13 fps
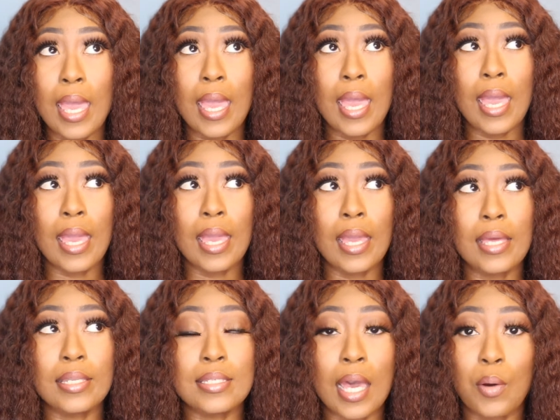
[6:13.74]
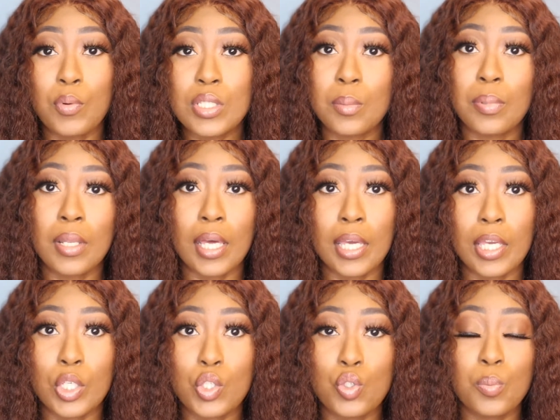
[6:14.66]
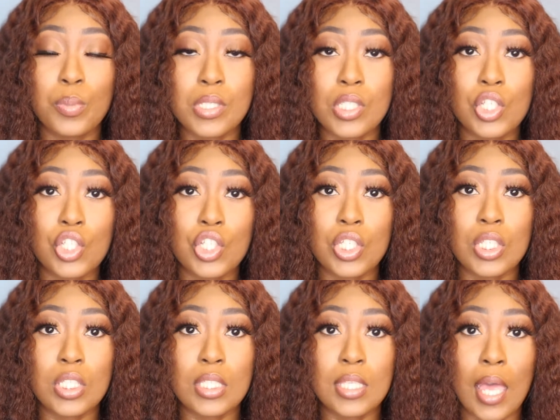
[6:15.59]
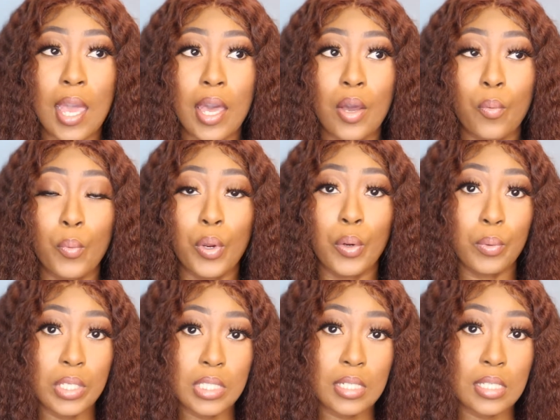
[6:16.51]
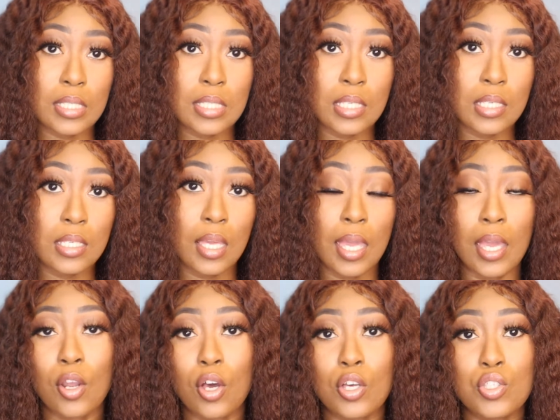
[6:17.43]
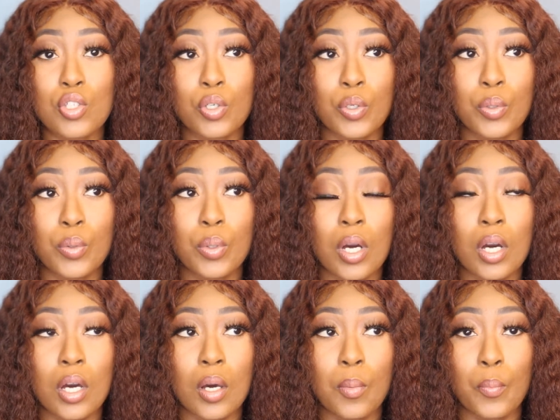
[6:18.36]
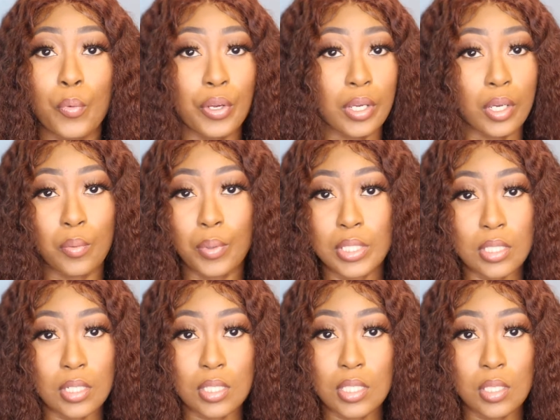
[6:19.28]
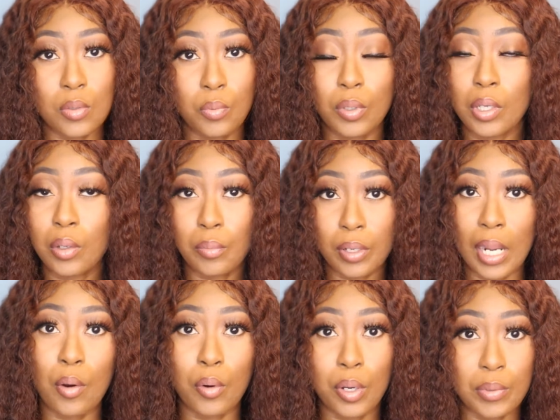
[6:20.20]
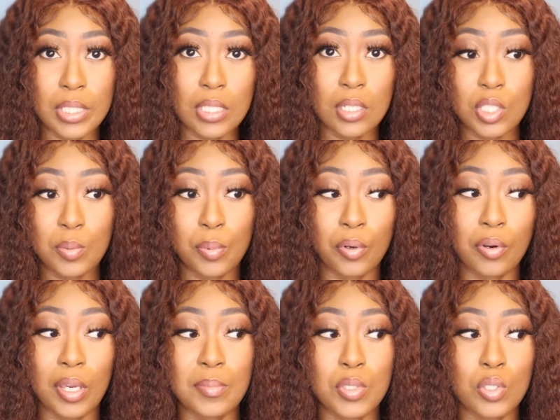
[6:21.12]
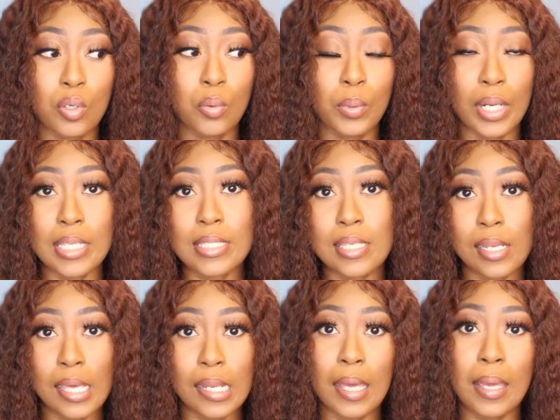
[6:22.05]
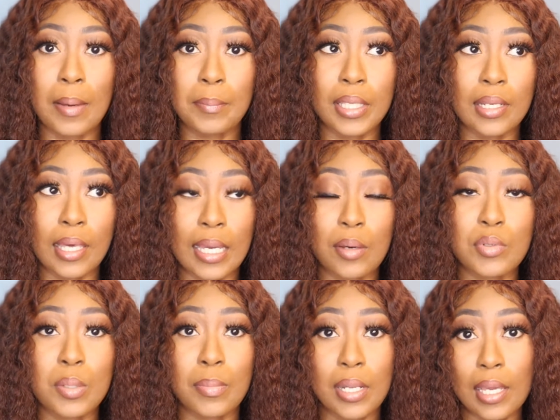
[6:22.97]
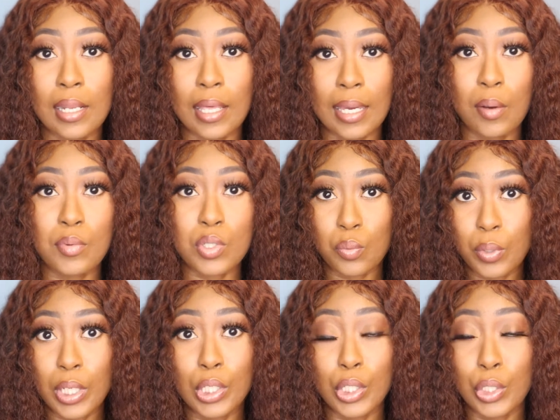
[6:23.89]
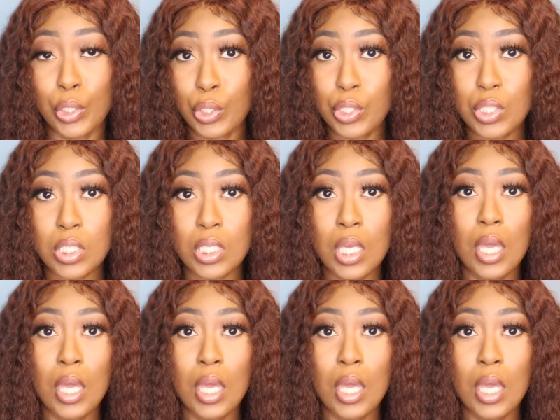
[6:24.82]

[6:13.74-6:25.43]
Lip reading: and I was applying to positions that were residency and also weren't a residency, without a residency program. So when I say that, I mean like I was applying like I was a regular nurse,